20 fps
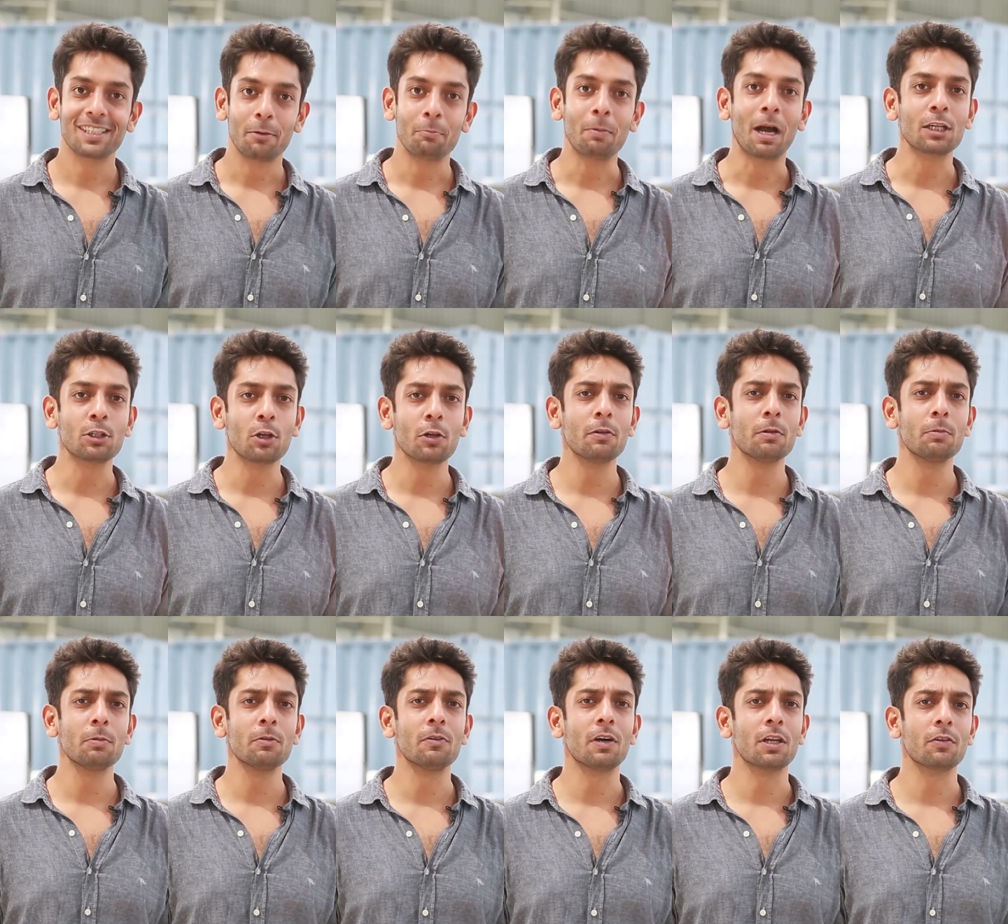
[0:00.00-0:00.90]
Bangalore
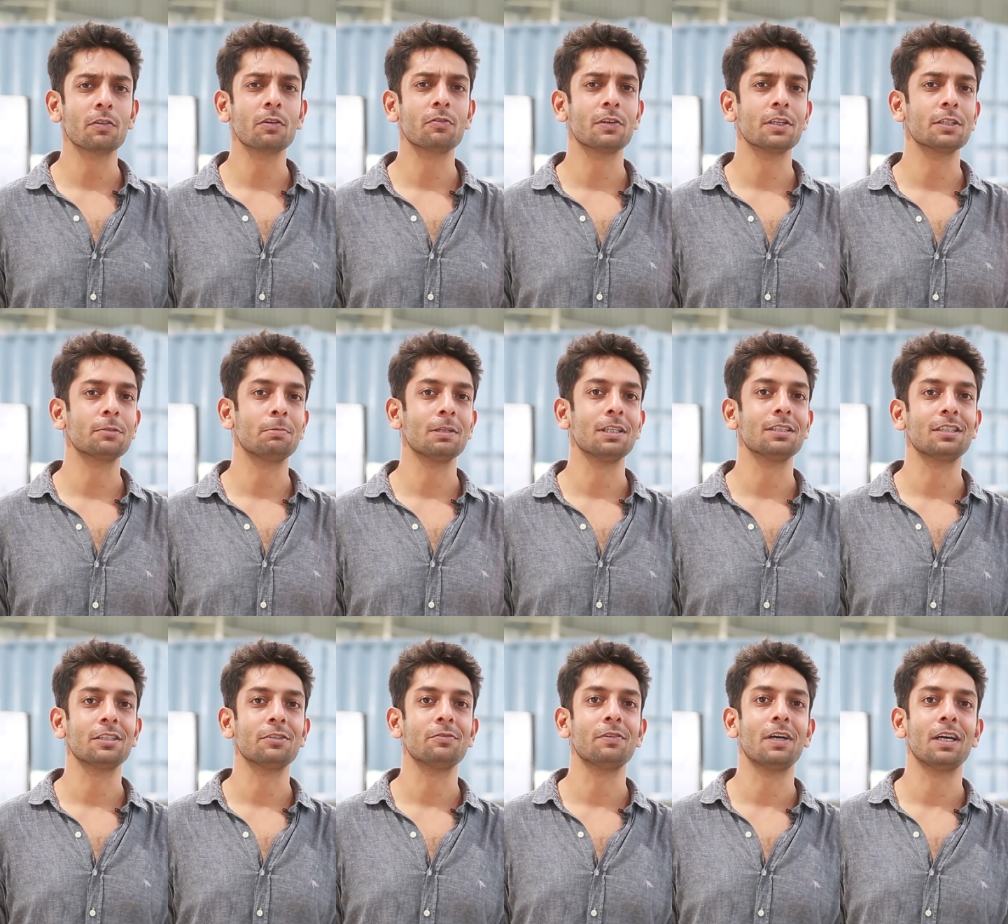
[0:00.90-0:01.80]
will be one of the first
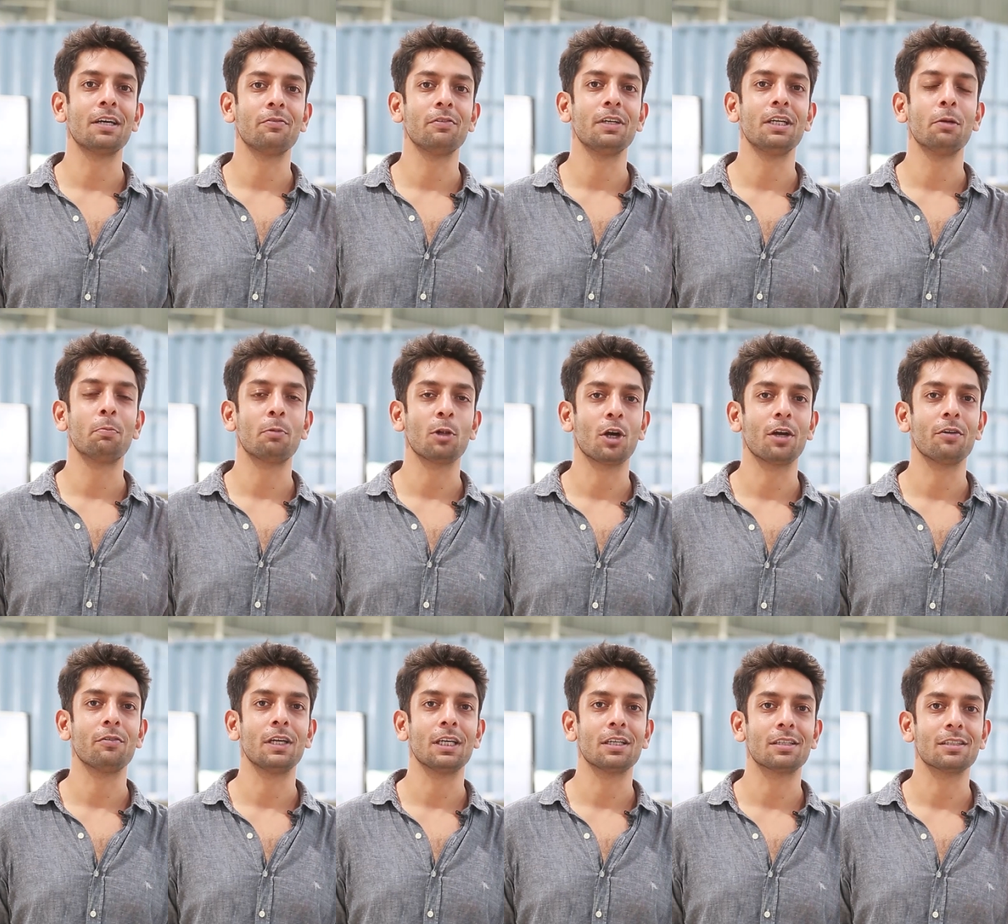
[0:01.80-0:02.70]
places where we
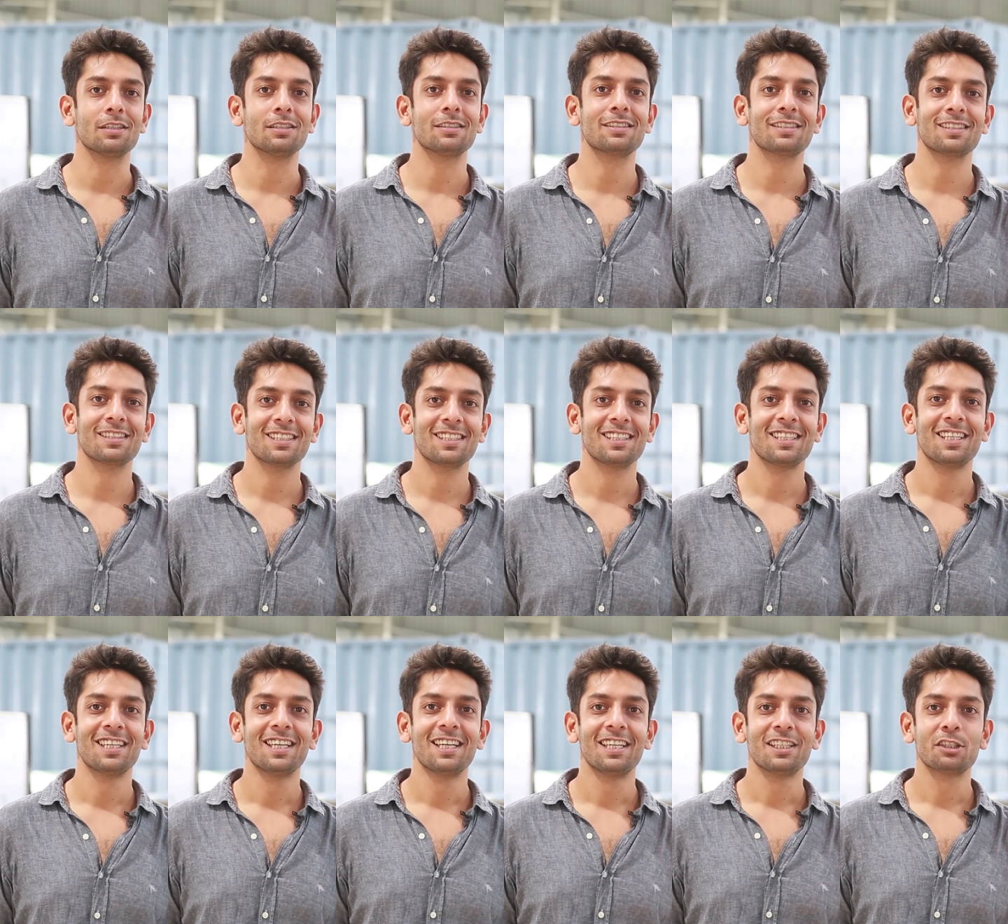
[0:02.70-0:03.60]
deploy vehicles.
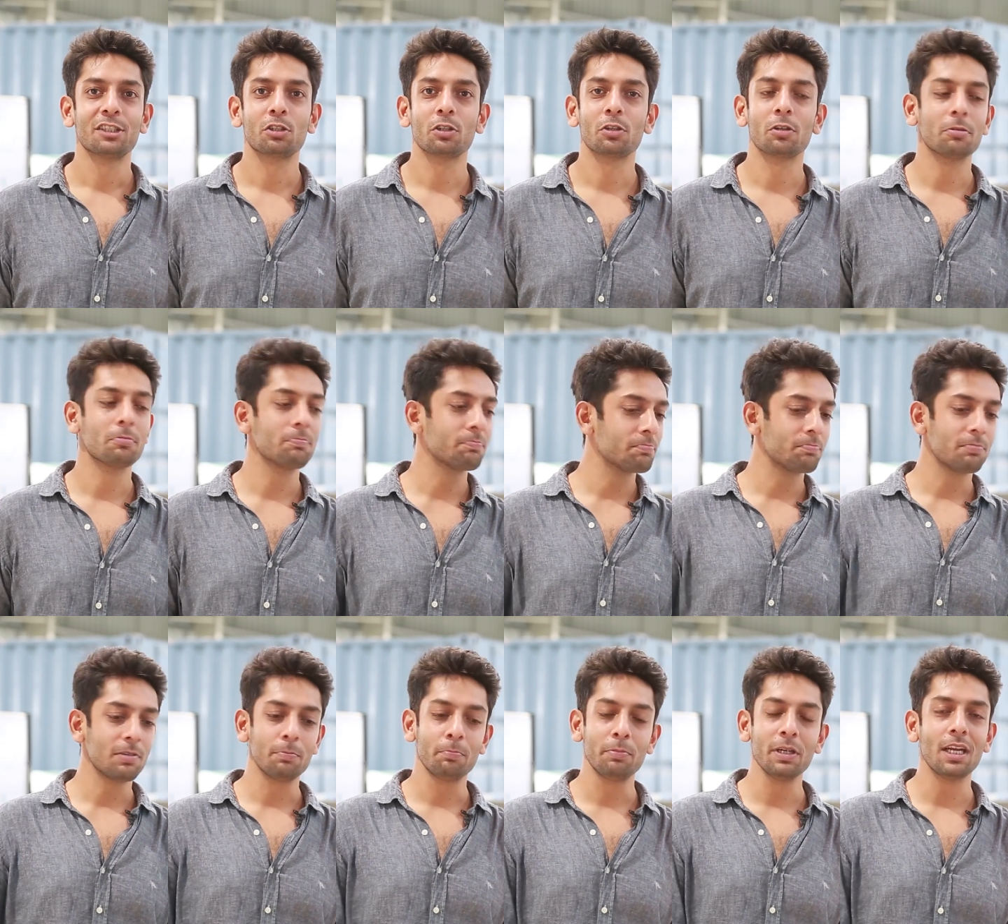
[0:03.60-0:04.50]
So
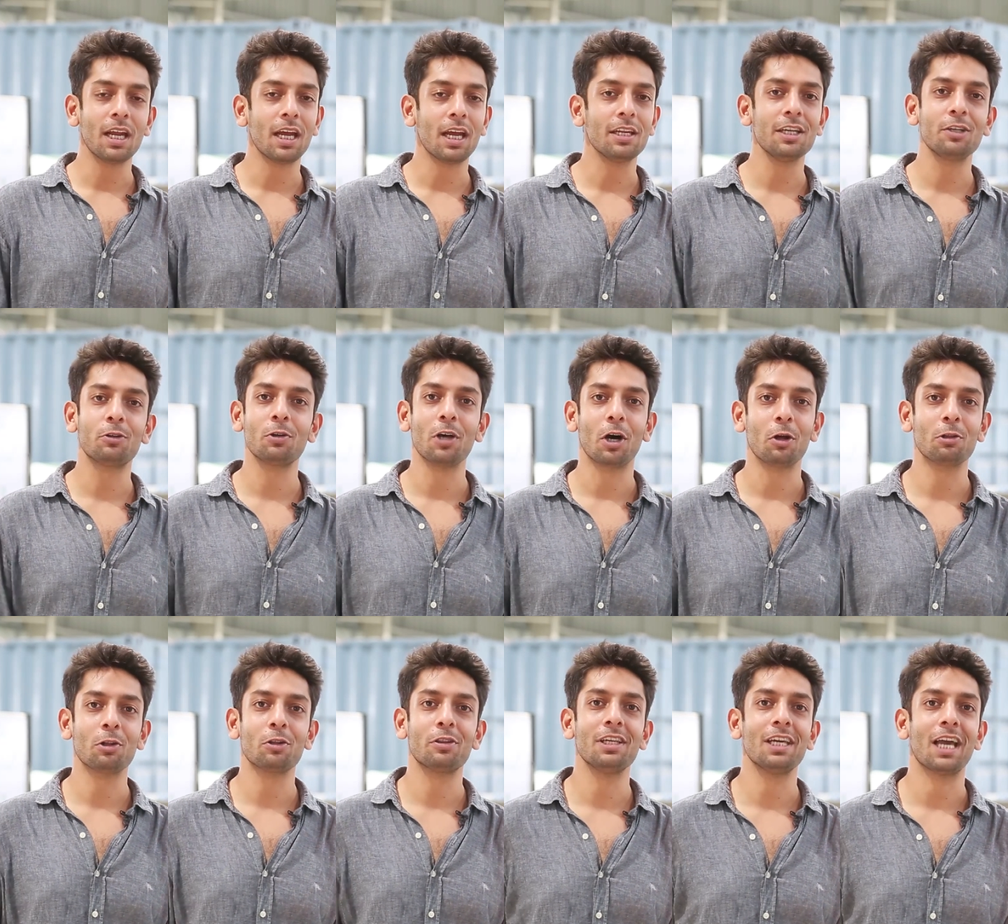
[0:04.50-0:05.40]
be ready to
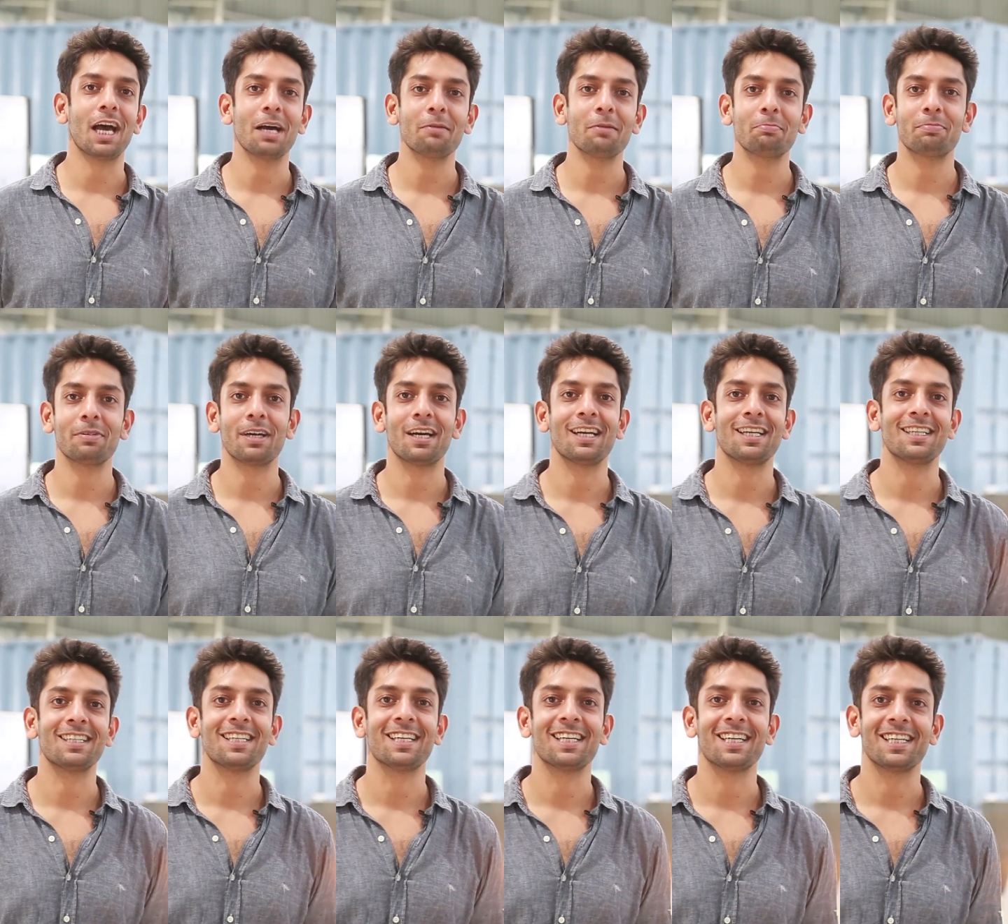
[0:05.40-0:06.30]
download the app
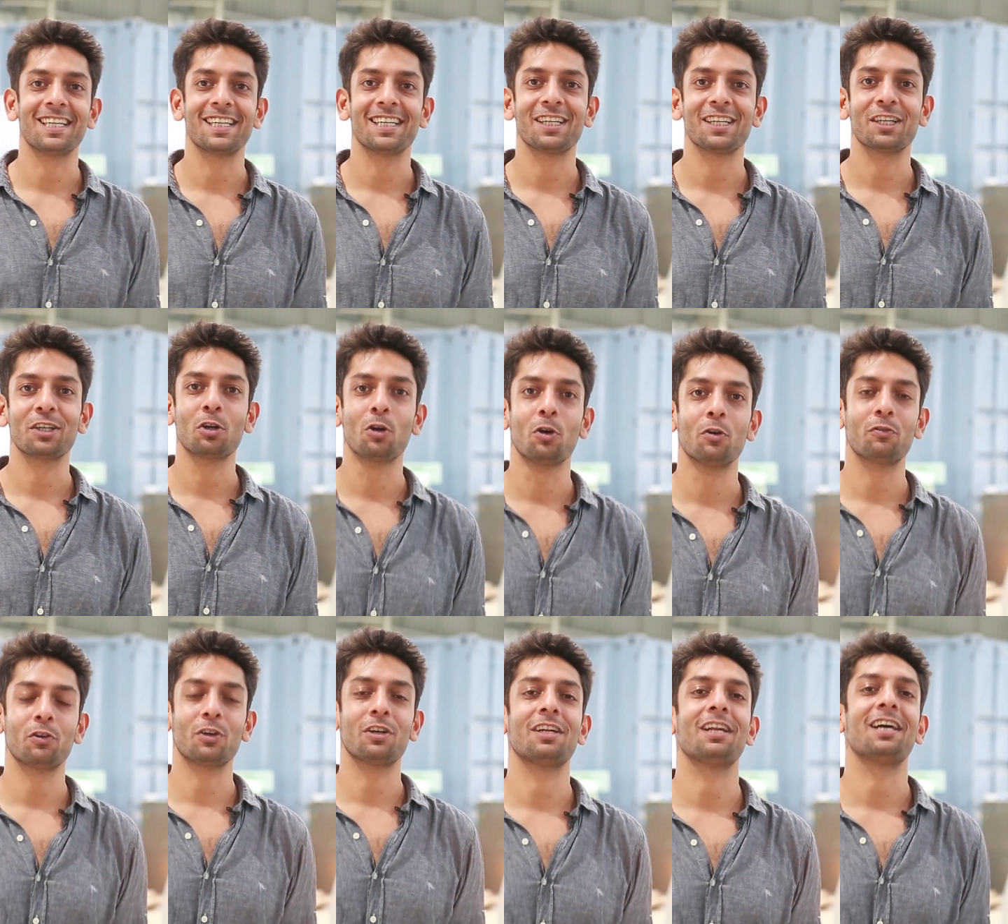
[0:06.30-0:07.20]
and go
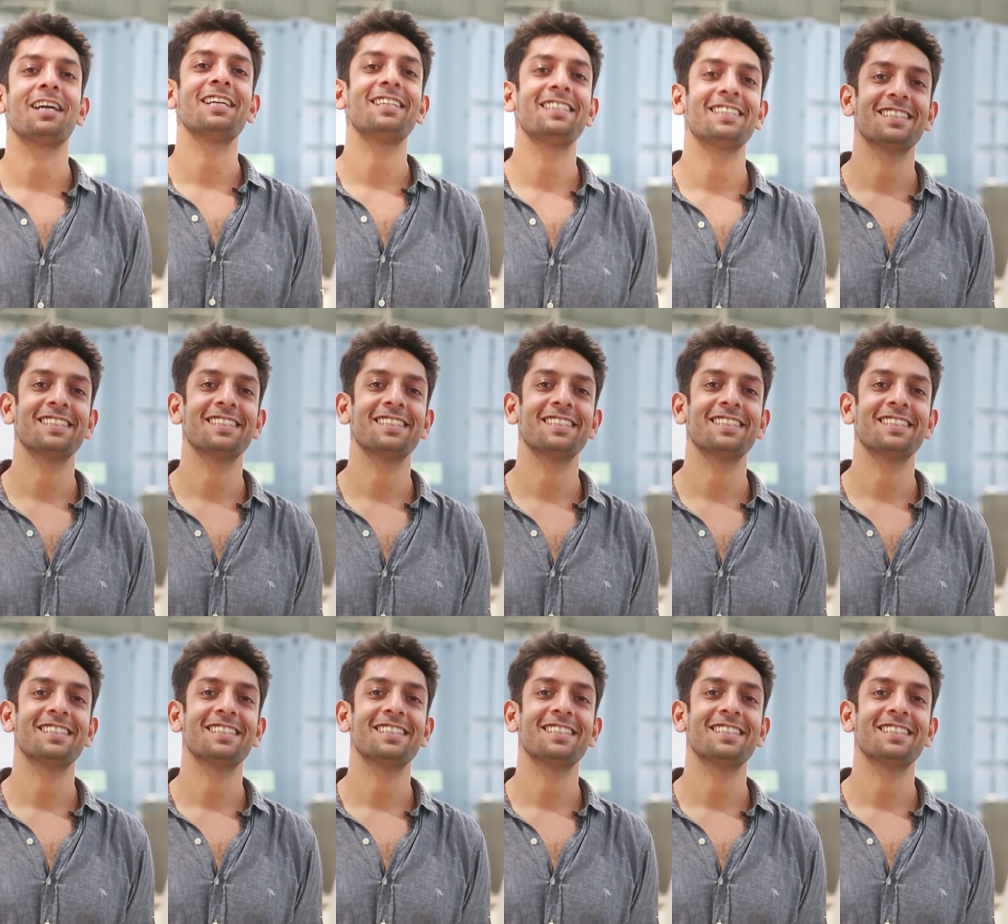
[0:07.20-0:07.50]
for a ride.